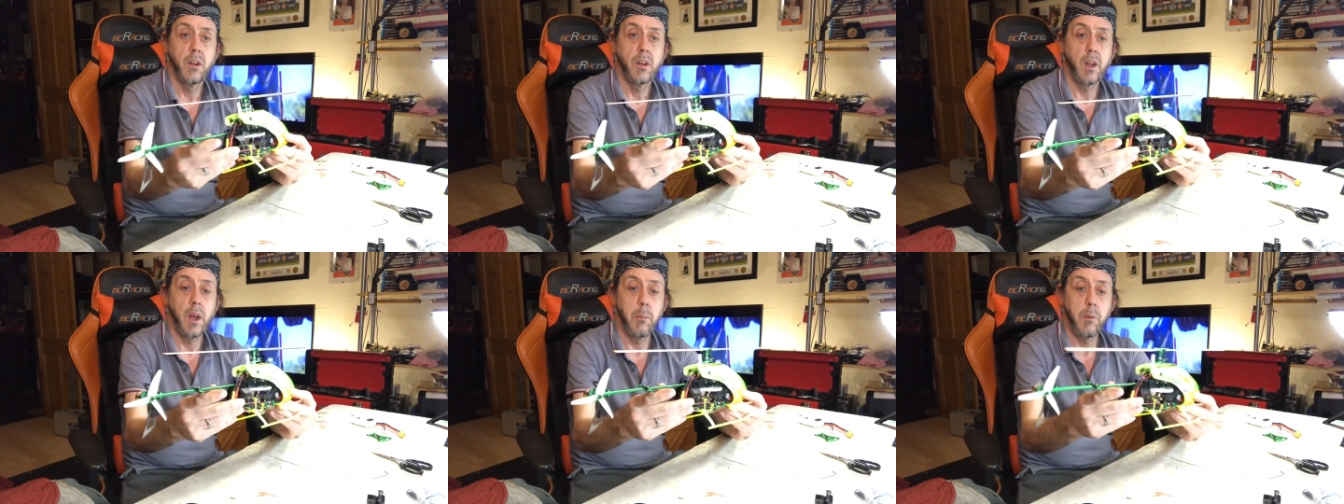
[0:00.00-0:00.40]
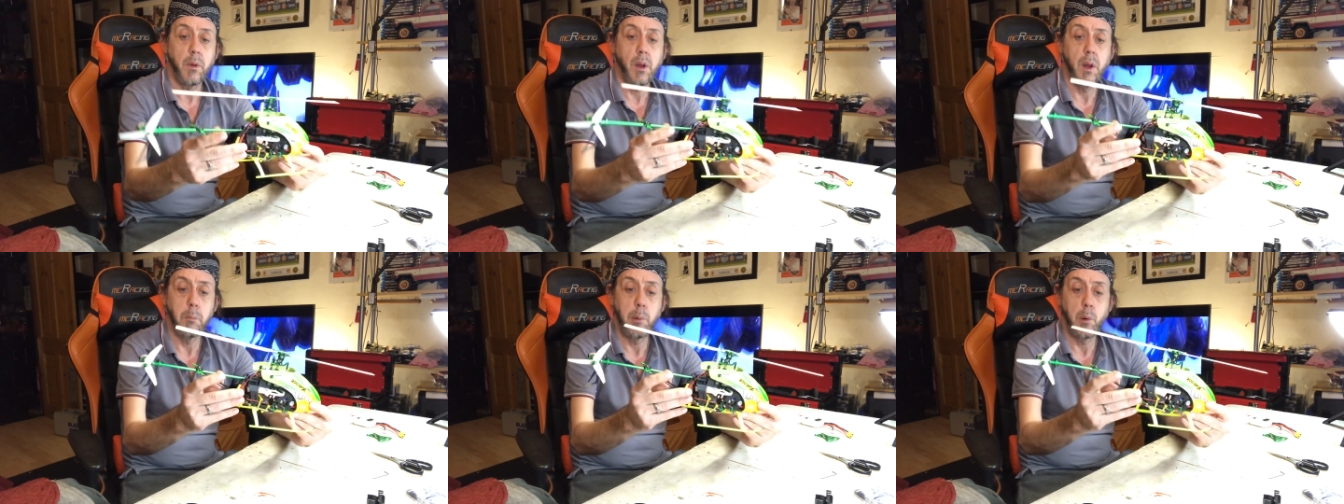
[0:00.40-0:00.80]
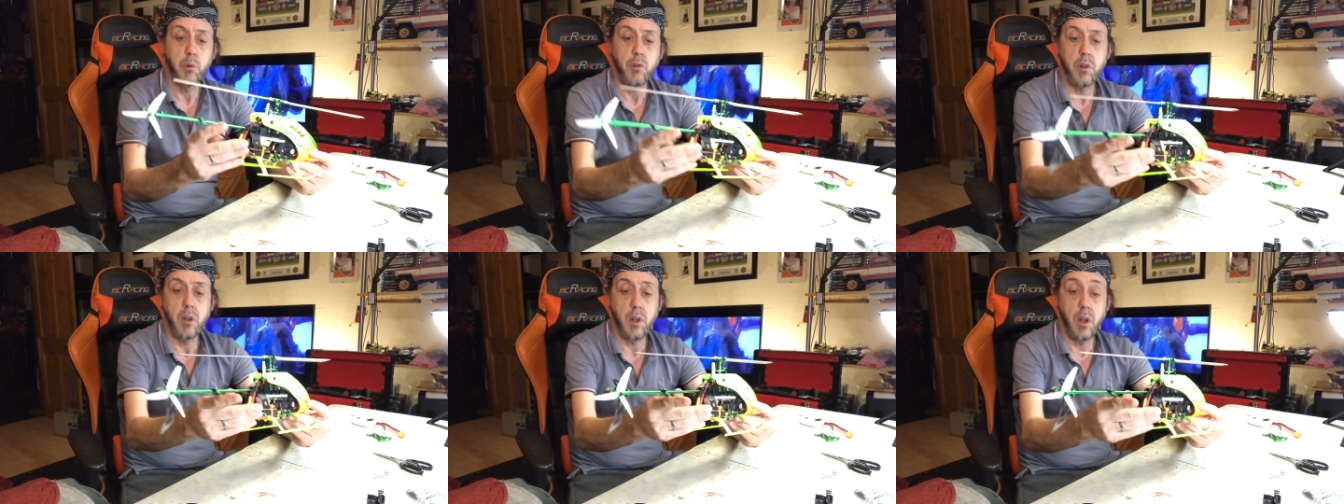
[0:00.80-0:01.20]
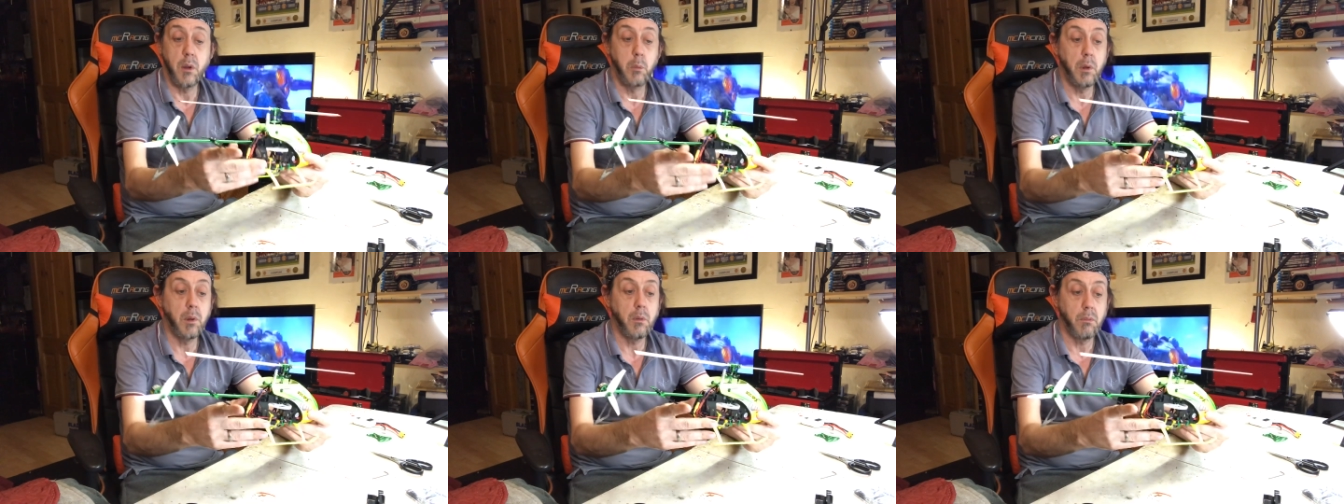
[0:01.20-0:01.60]
Keep posting, and I
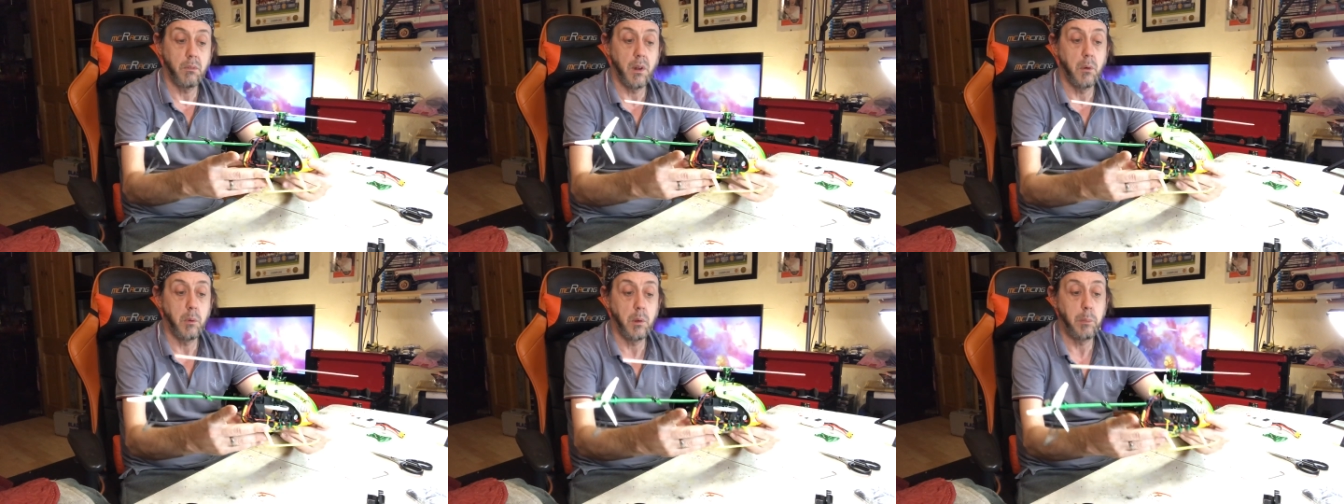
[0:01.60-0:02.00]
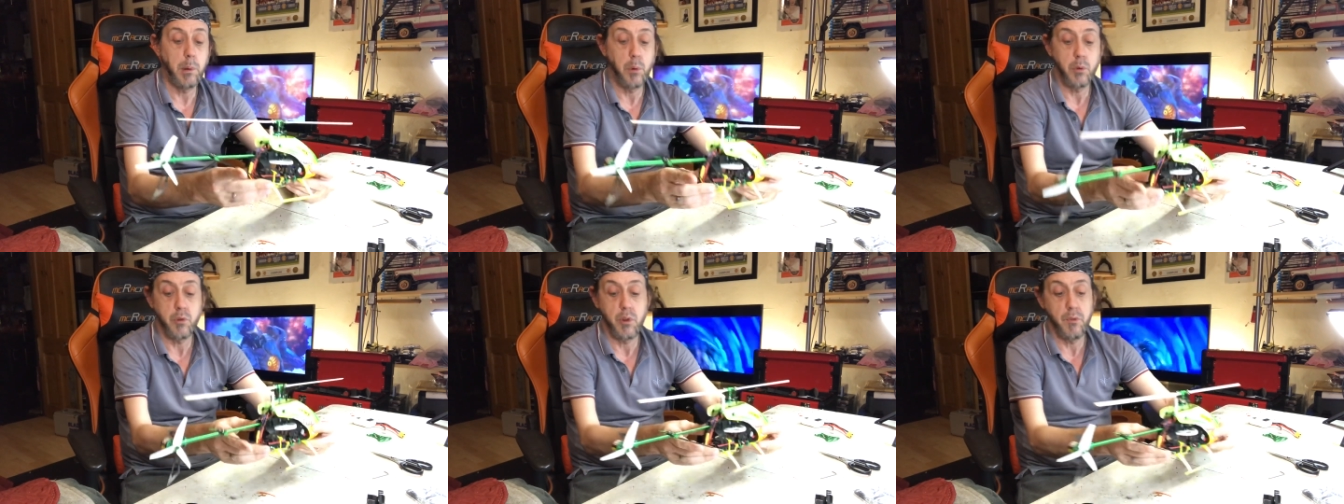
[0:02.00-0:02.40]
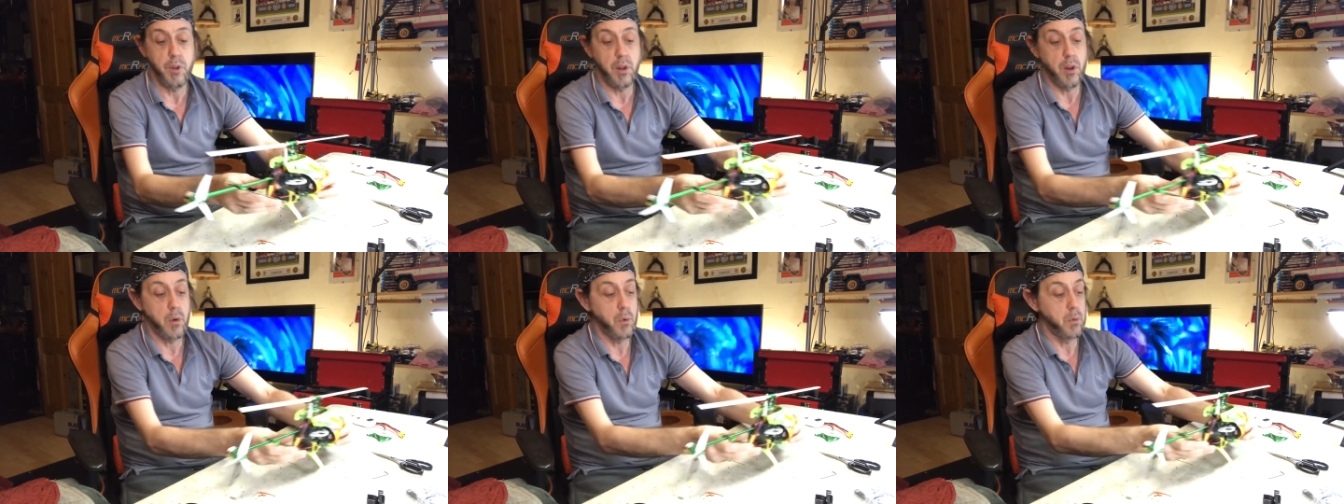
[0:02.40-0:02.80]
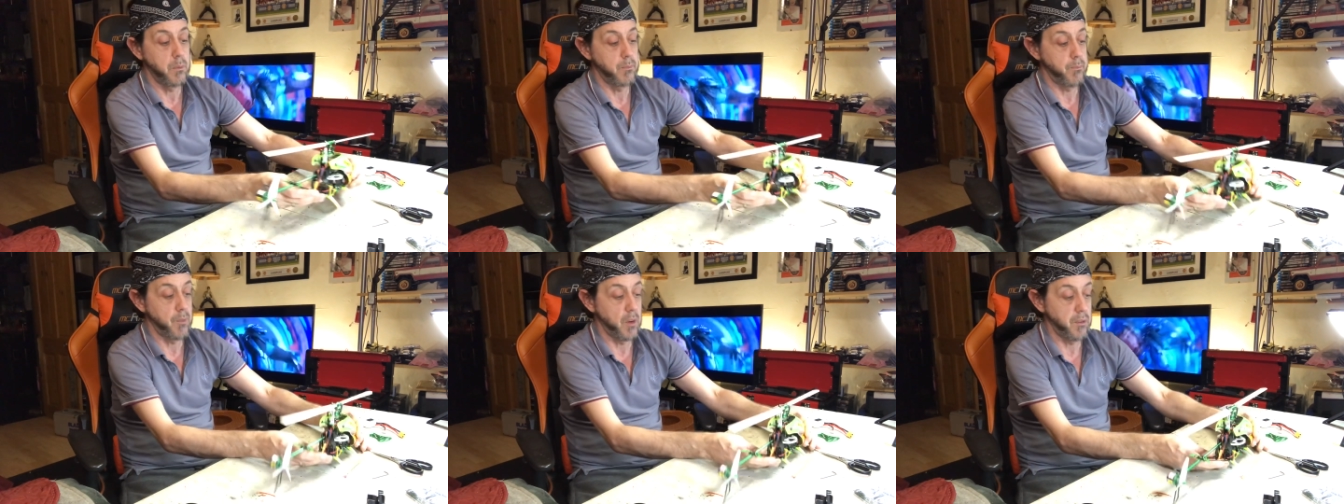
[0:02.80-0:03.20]
will post a video
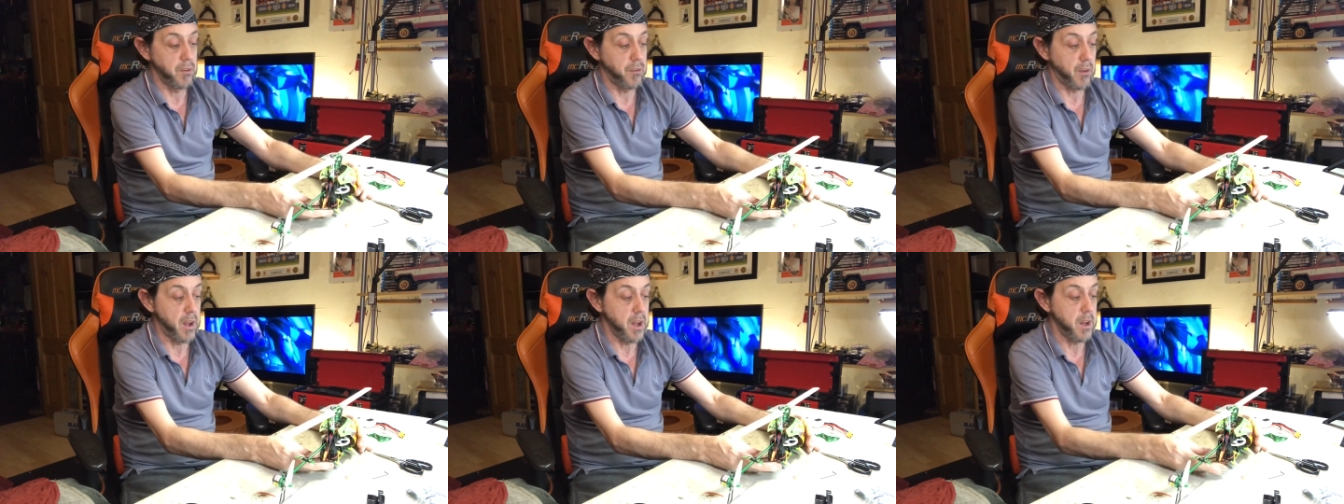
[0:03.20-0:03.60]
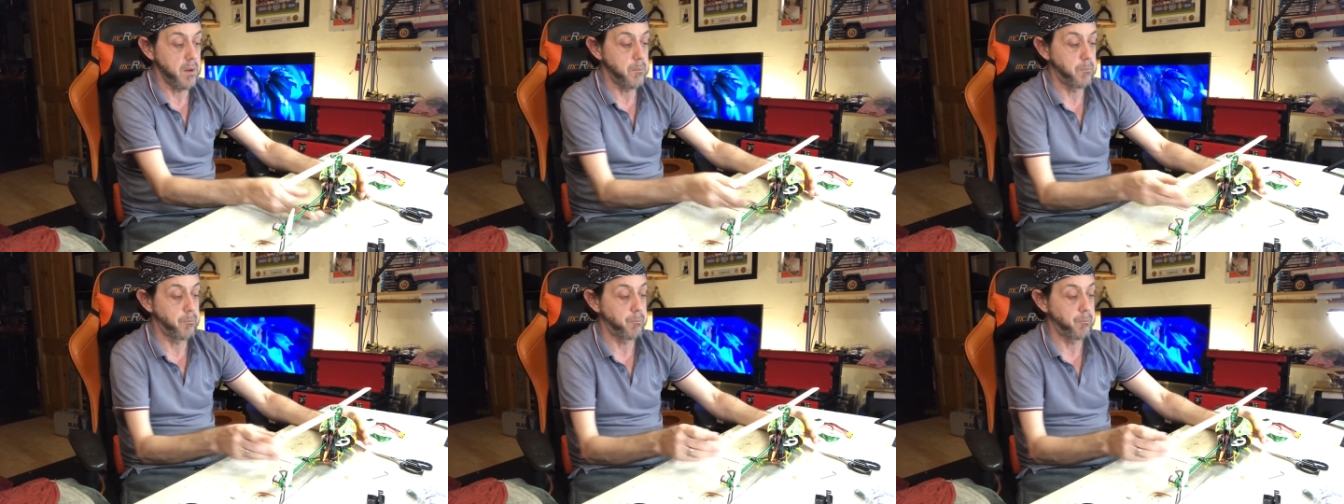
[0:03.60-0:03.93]
of it flying.